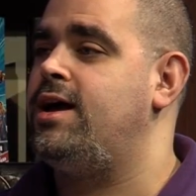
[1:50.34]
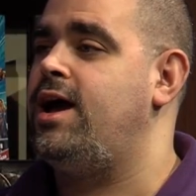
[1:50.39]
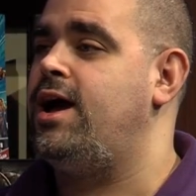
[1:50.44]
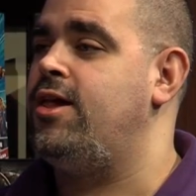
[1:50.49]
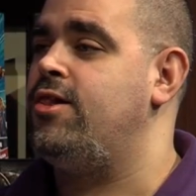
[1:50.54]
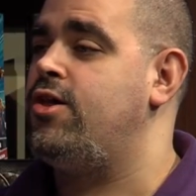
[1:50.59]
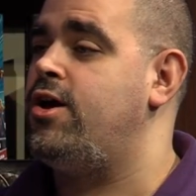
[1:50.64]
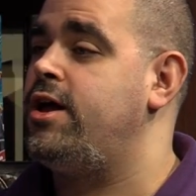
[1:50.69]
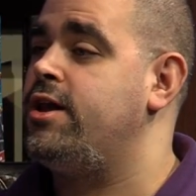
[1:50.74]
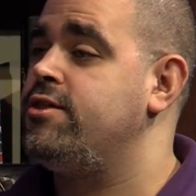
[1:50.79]
A
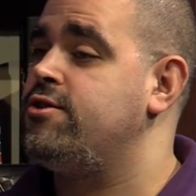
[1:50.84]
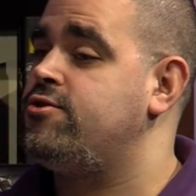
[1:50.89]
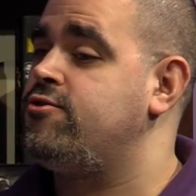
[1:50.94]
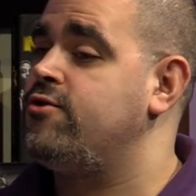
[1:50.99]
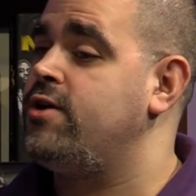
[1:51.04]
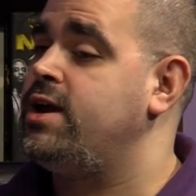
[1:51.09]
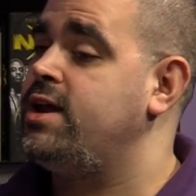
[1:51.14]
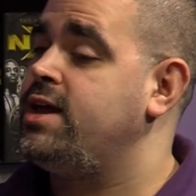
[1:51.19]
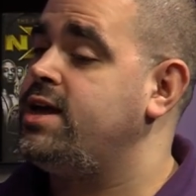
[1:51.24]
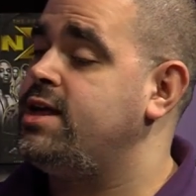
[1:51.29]
lot of the
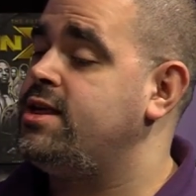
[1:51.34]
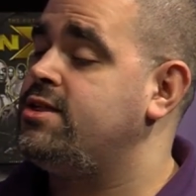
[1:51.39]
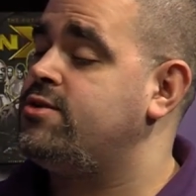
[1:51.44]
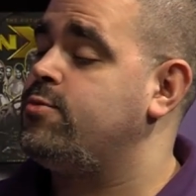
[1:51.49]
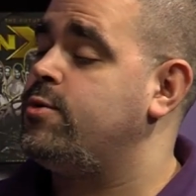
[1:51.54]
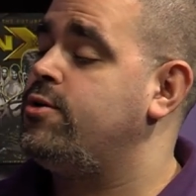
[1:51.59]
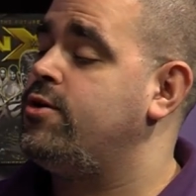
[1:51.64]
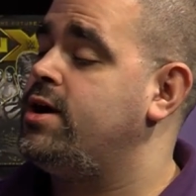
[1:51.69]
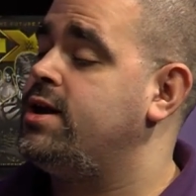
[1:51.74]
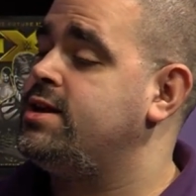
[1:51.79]
trainees
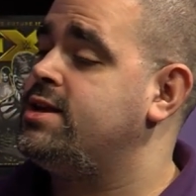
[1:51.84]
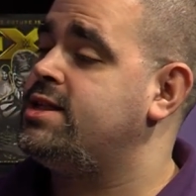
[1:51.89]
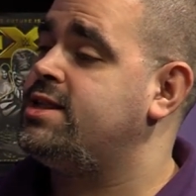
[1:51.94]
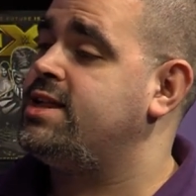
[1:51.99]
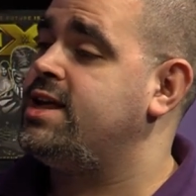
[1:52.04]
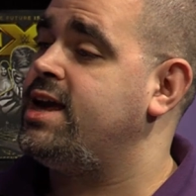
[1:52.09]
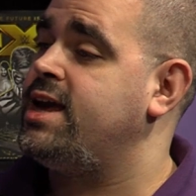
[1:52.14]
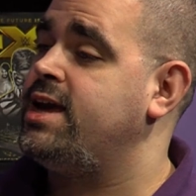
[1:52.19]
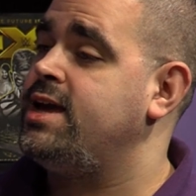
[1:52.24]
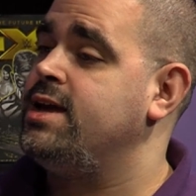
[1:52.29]
went on to
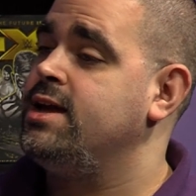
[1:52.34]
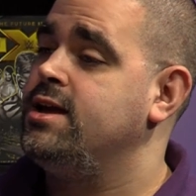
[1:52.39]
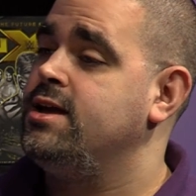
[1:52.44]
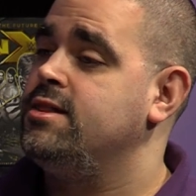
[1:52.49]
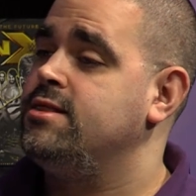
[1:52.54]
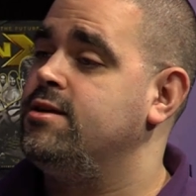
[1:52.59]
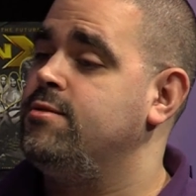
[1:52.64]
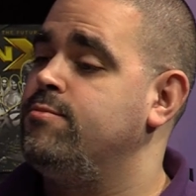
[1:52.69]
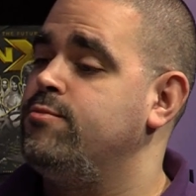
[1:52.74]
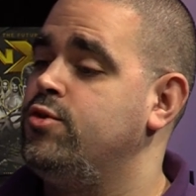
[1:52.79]
say
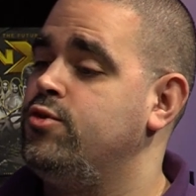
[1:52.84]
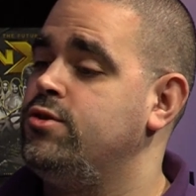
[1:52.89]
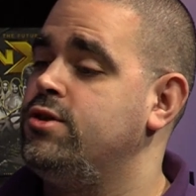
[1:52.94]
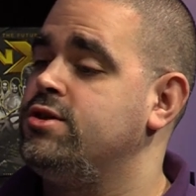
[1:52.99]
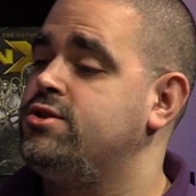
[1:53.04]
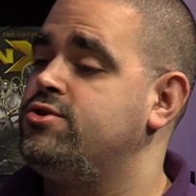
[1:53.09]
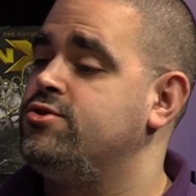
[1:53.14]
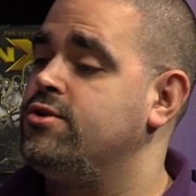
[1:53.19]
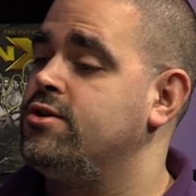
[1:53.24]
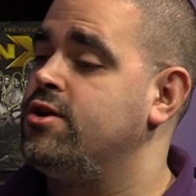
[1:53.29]
that Moolah
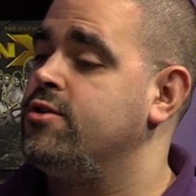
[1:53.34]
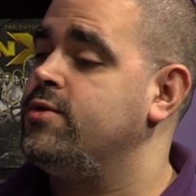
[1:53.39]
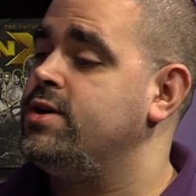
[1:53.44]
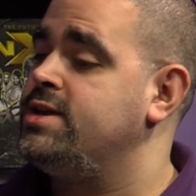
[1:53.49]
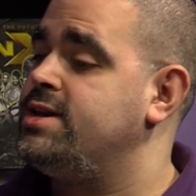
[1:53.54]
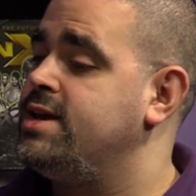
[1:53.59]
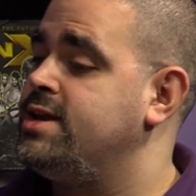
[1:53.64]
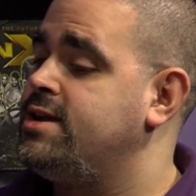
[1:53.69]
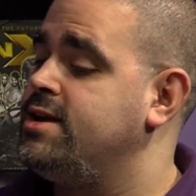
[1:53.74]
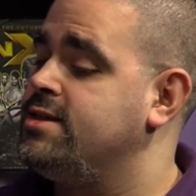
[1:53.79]
took a
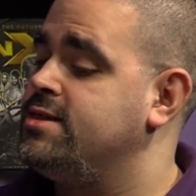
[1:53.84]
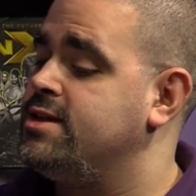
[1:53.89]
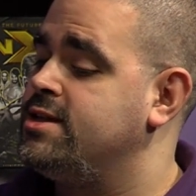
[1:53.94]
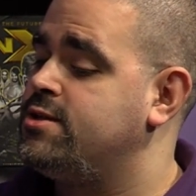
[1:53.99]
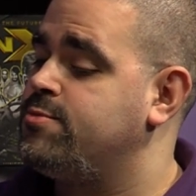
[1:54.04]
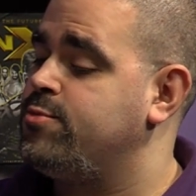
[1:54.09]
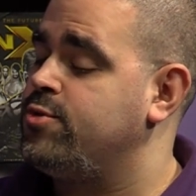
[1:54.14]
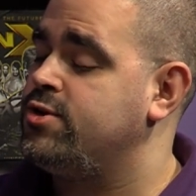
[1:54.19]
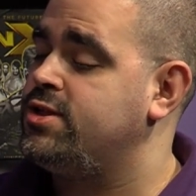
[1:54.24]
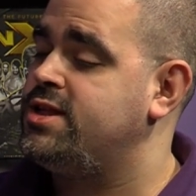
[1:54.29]
ridiculous
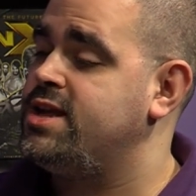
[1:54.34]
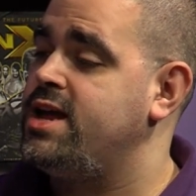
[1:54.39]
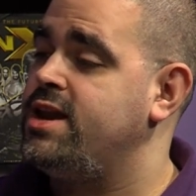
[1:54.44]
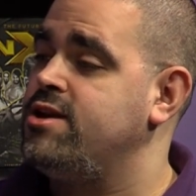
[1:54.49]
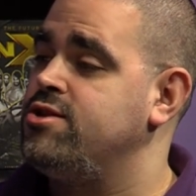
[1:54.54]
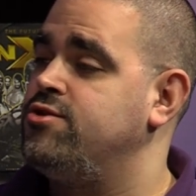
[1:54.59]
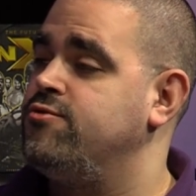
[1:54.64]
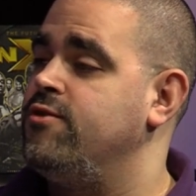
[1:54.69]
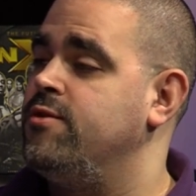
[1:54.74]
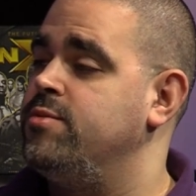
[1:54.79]

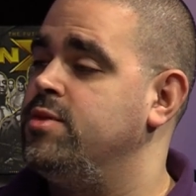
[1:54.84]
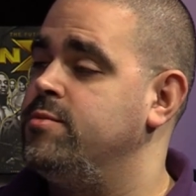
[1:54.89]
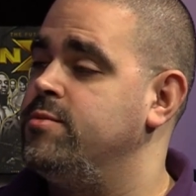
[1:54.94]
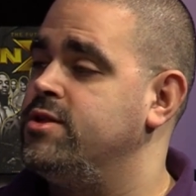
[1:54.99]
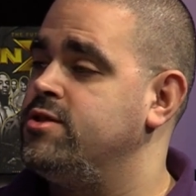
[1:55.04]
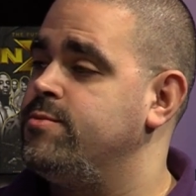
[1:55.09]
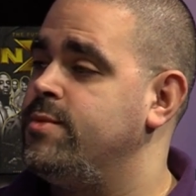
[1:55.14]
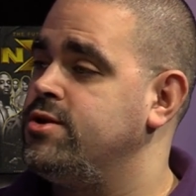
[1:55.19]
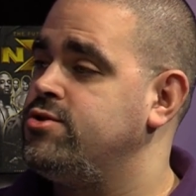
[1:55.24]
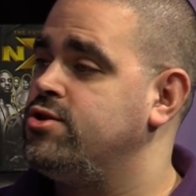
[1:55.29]
percentage from them,
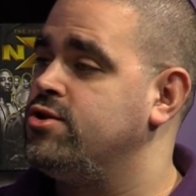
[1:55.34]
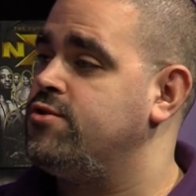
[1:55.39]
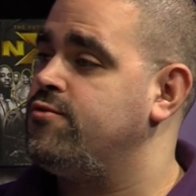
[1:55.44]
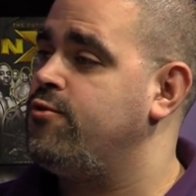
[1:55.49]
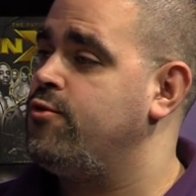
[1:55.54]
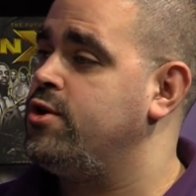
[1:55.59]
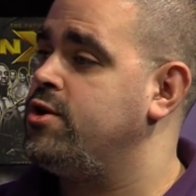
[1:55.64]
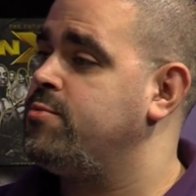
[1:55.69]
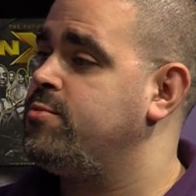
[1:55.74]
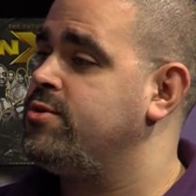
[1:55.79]
as much as
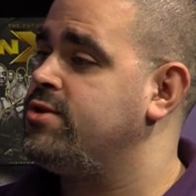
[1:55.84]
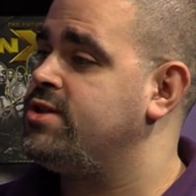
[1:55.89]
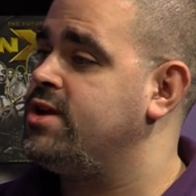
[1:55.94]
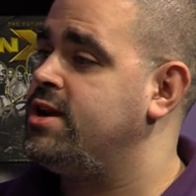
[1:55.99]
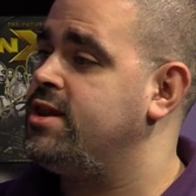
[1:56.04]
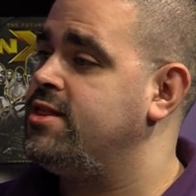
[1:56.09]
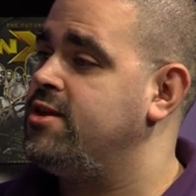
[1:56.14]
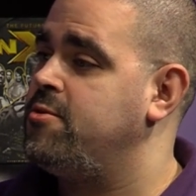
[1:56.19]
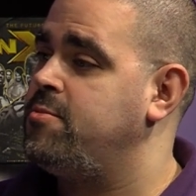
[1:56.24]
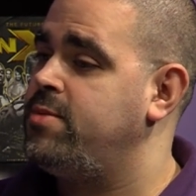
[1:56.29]
40%
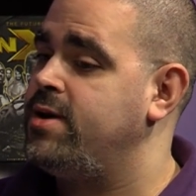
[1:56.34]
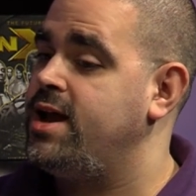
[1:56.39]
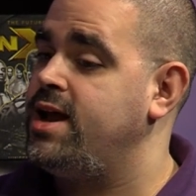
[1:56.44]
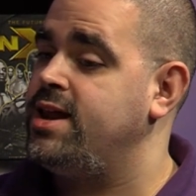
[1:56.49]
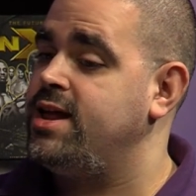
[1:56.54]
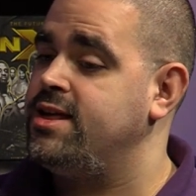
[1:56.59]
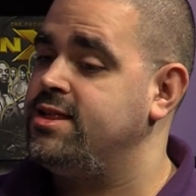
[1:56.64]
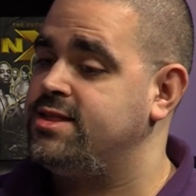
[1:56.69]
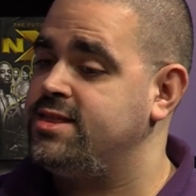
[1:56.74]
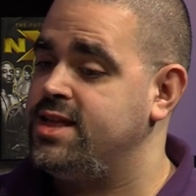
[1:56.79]
of their paydays.